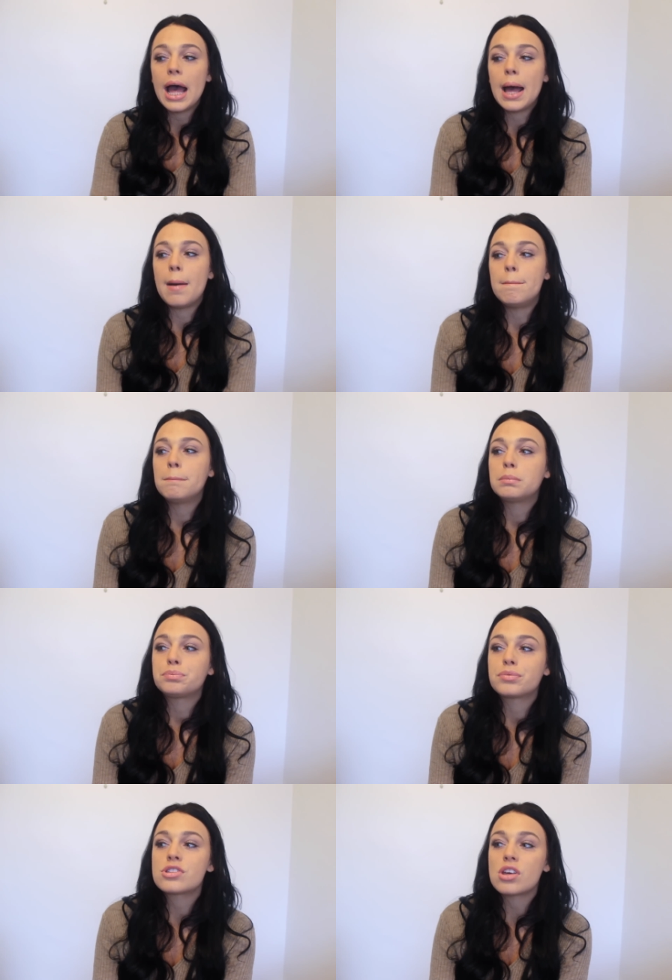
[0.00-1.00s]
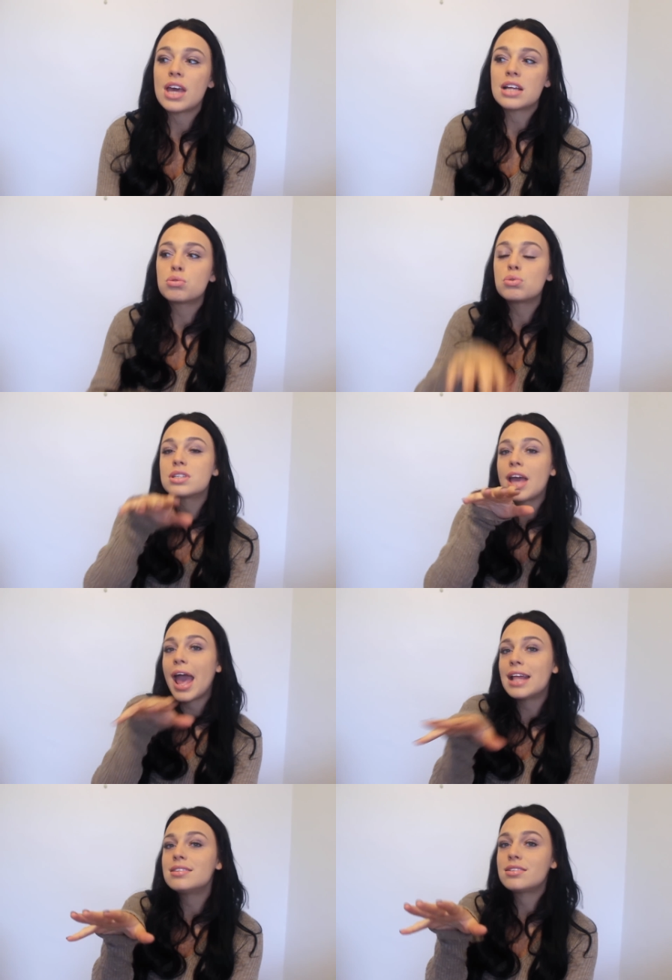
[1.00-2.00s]
Um, so, yeah, towards the
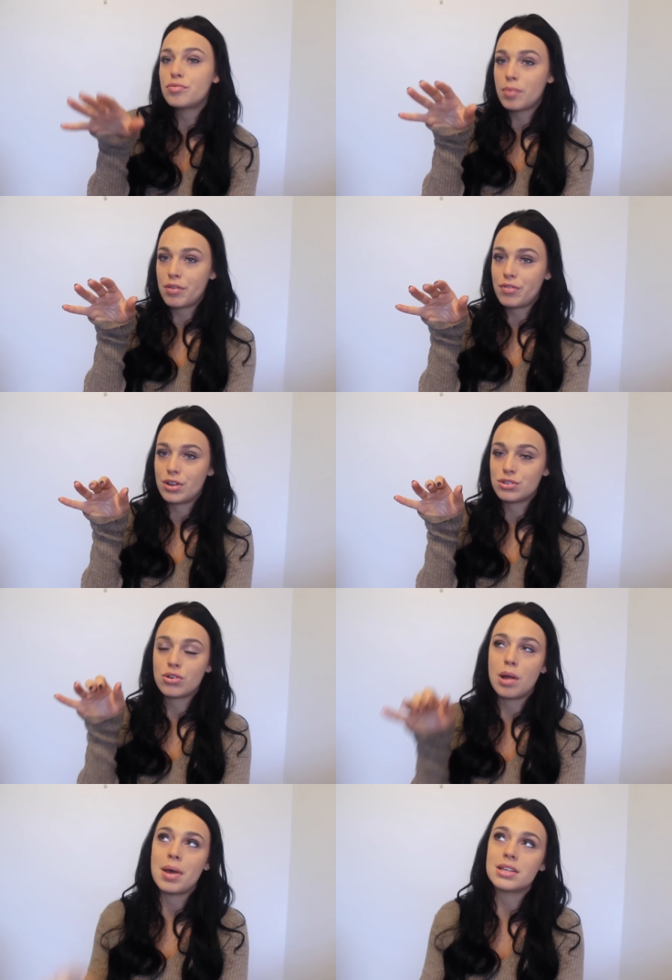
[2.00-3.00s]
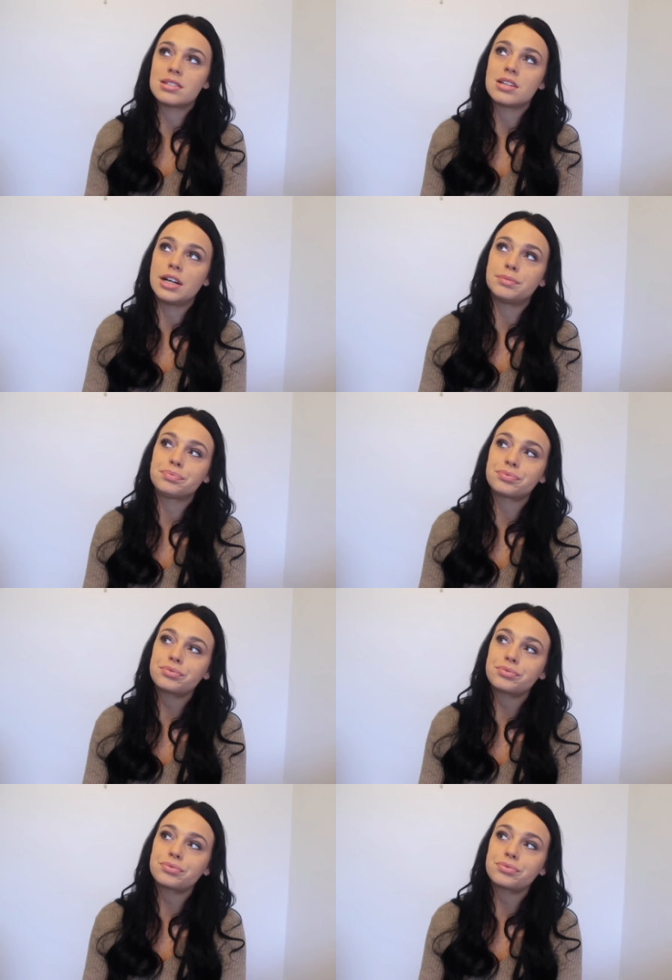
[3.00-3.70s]
end of my first trimester,